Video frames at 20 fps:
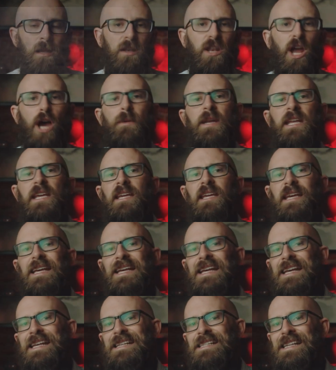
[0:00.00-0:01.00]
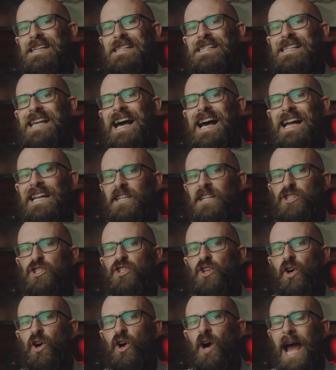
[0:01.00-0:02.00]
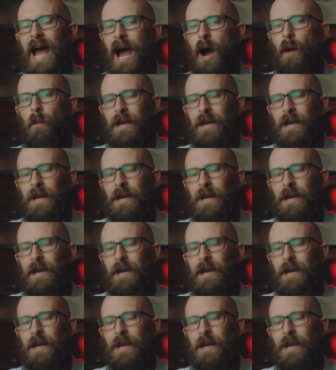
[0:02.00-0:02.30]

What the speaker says: Nobody is entirely sure how